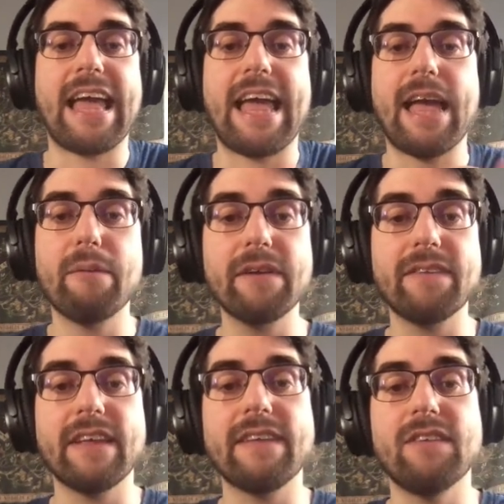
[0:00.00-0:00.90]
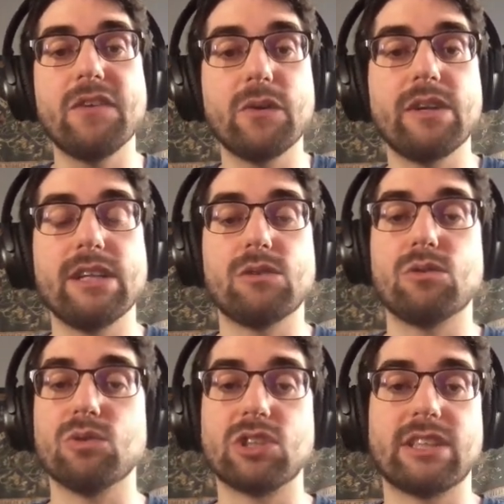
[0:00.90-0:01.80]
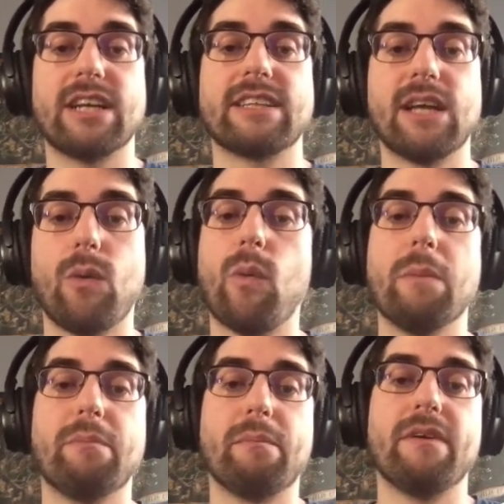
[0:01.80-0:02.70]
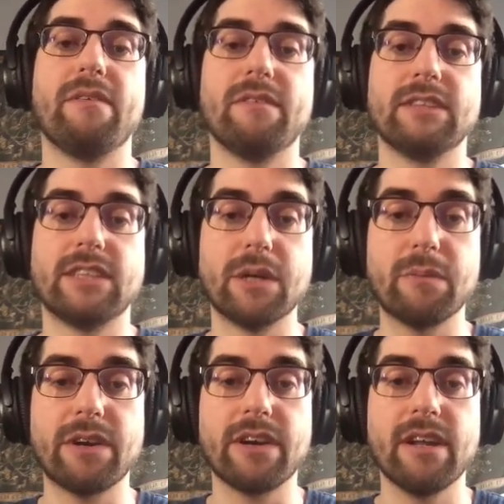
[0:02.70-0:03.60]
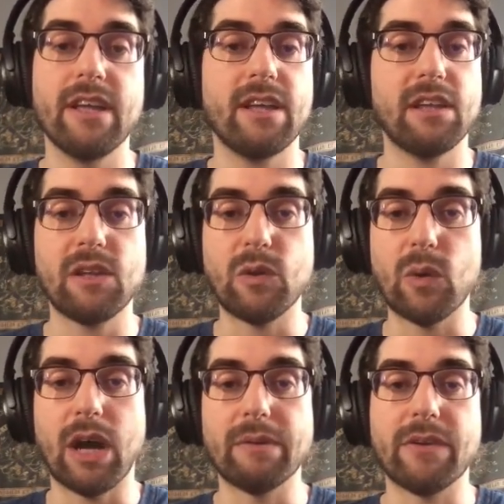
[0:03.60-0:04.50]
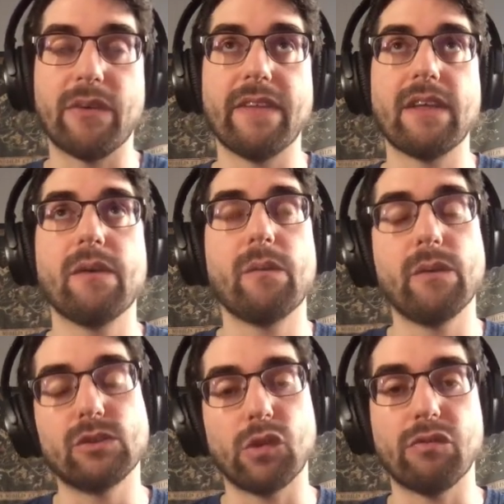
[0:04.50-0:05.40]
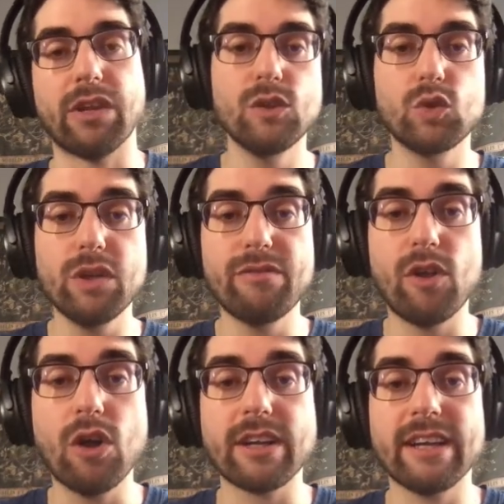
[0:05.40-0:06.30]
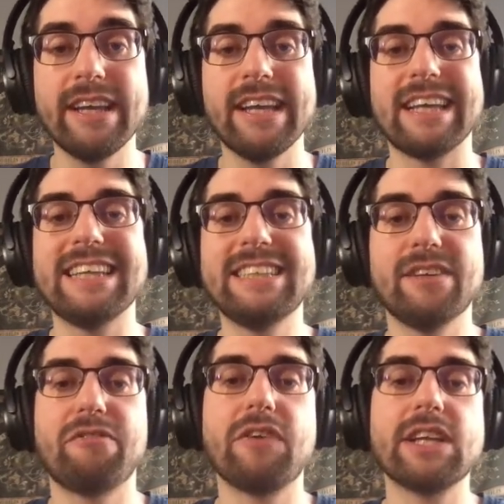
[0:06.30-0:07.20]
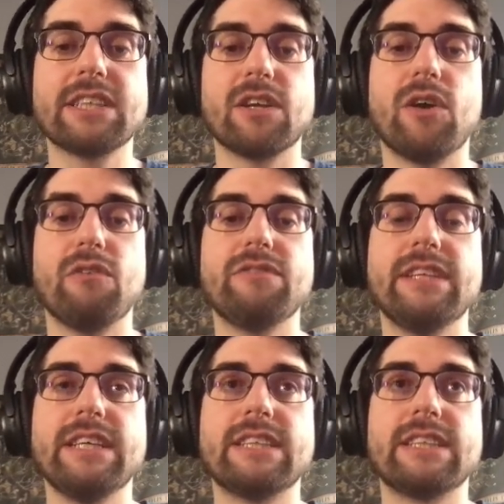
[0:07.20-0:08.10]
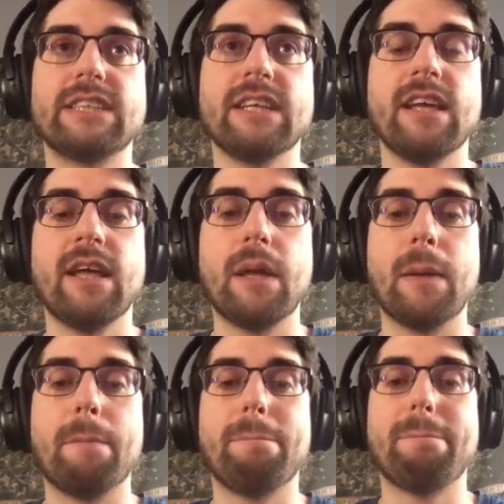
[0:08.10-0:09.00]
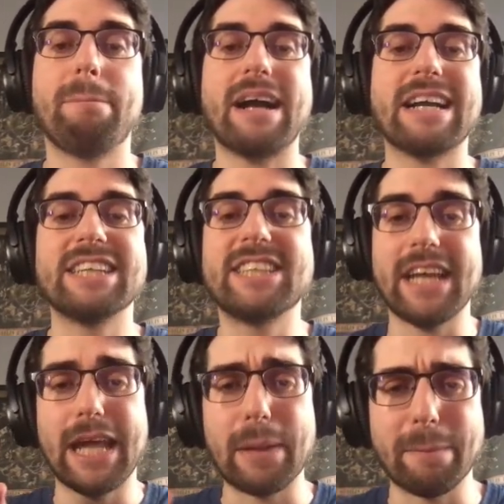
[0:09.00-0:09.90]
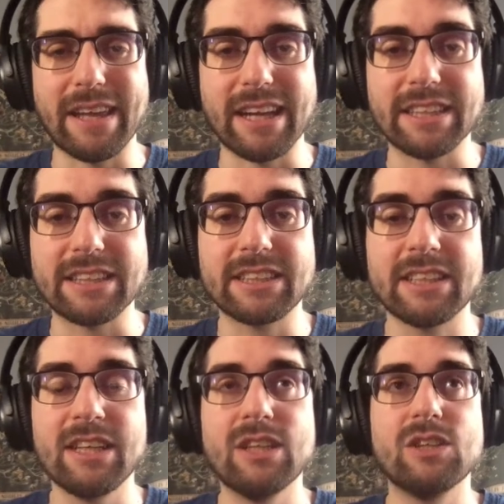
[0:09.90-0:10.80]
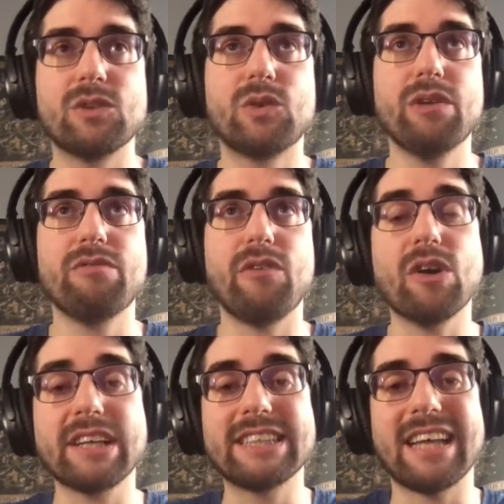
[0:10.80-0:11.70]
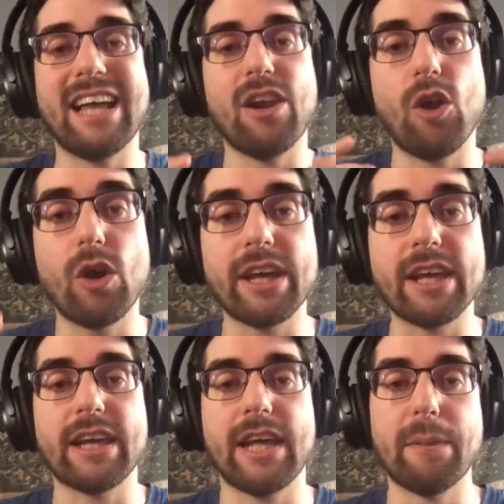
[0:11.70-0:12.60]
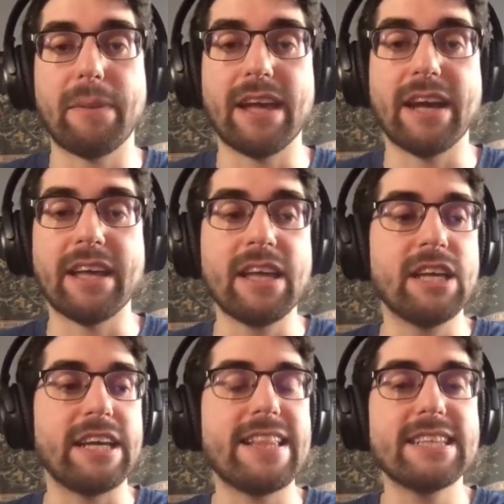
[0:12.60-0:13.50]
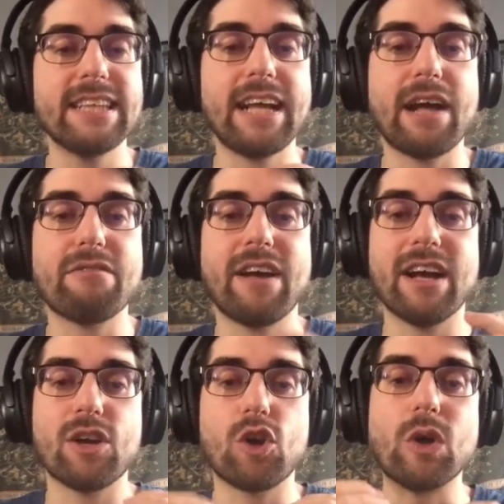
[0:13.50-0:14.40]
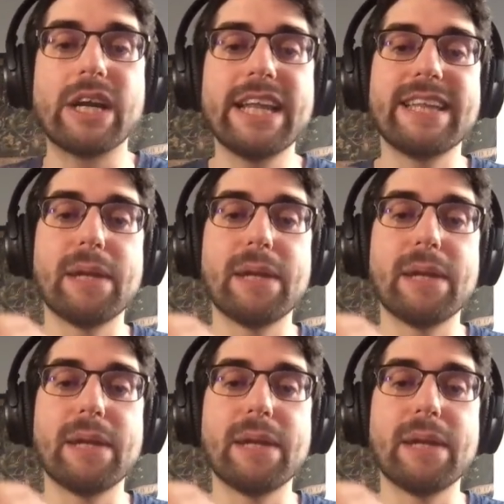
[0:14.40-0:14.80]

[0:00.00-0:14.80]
everything that you need to start a web server, you have it ready with Swift Neo. SwiftLog is the first of these package APIs. SwiftLog is a logging API. It doesn't have concrete